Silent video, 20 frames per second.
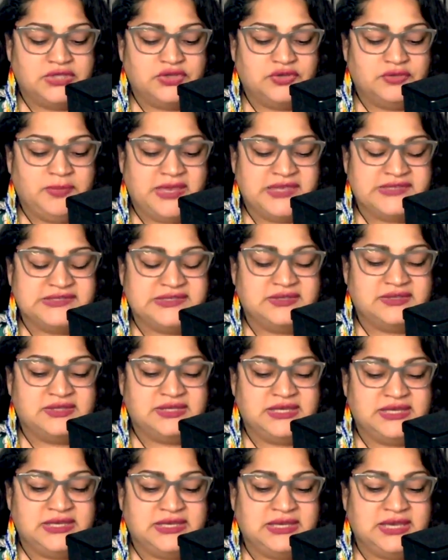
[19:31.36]

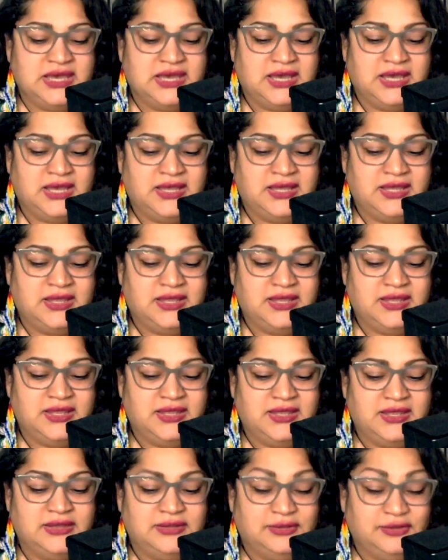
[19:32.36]
basically
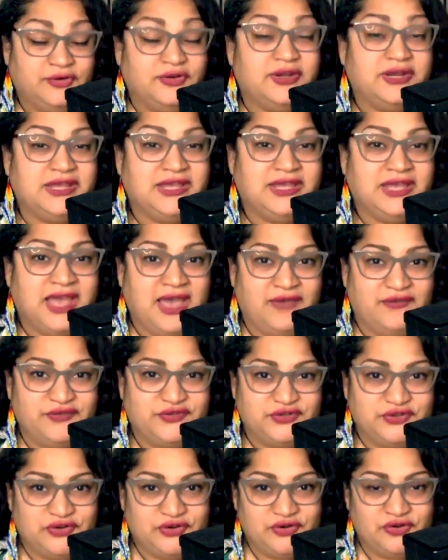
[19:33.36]
learning
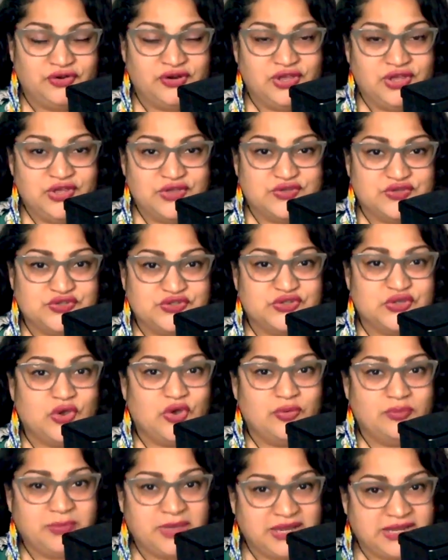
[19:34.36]
after so
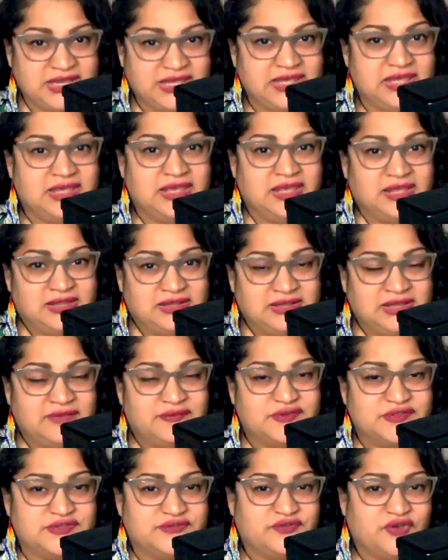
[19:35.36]
many
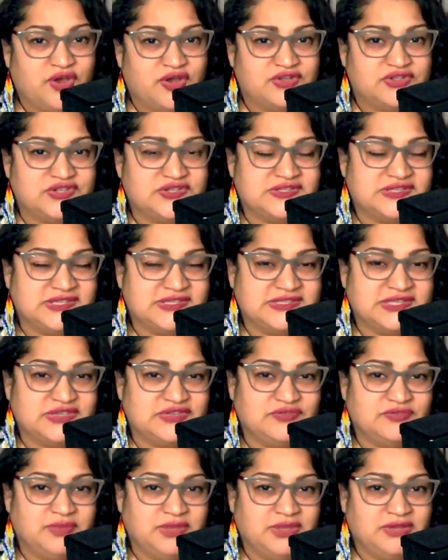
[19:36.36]
levels of consciousness that
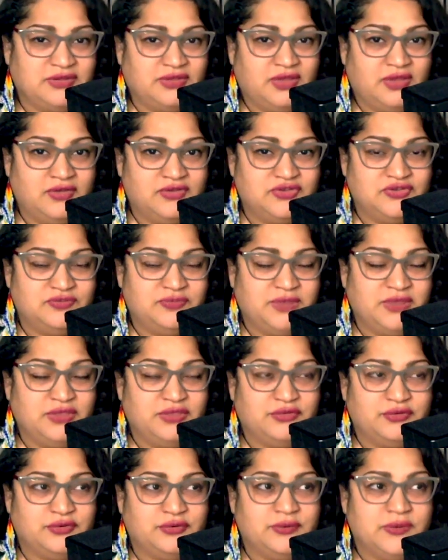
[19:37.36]
you've been
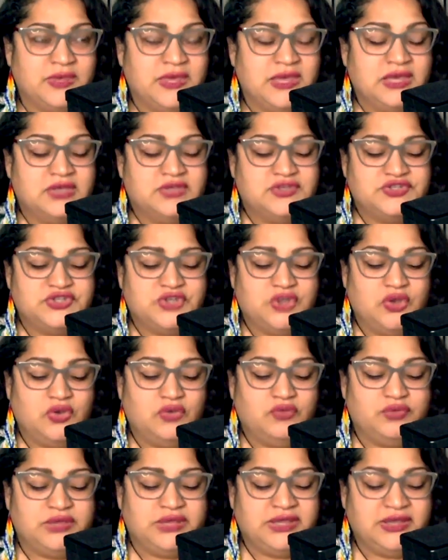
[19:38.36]
through. So
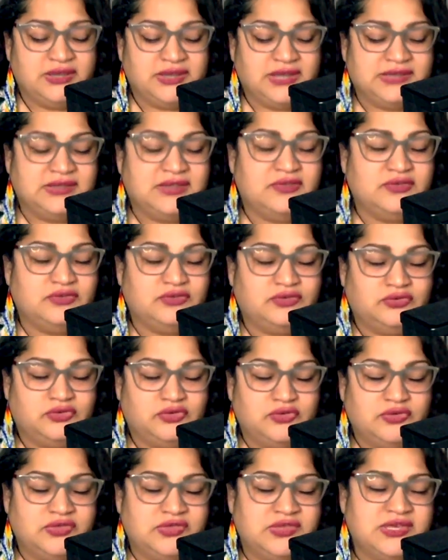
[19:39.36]
really connecting
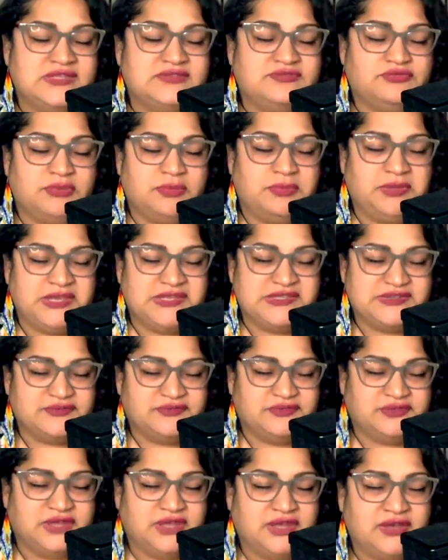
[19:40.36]
to this from a place of
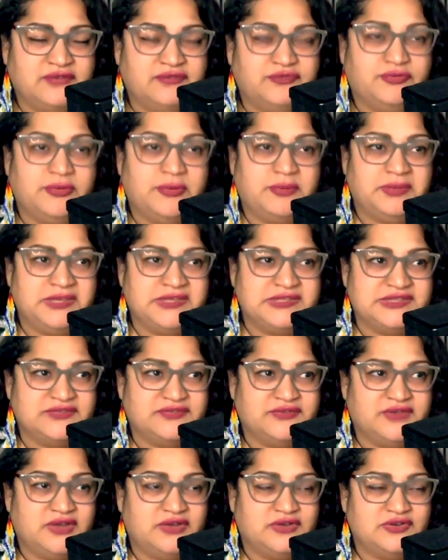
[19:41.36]
love, from a place of
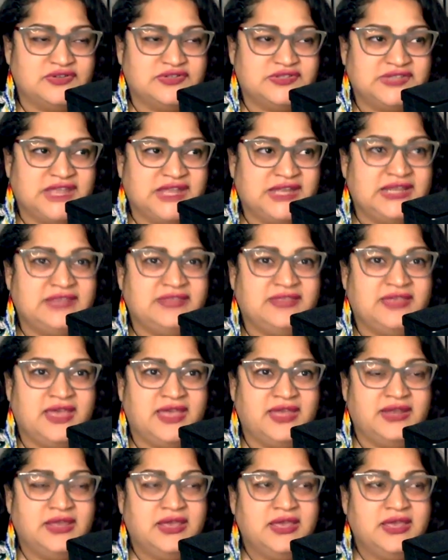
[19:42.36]
understanding that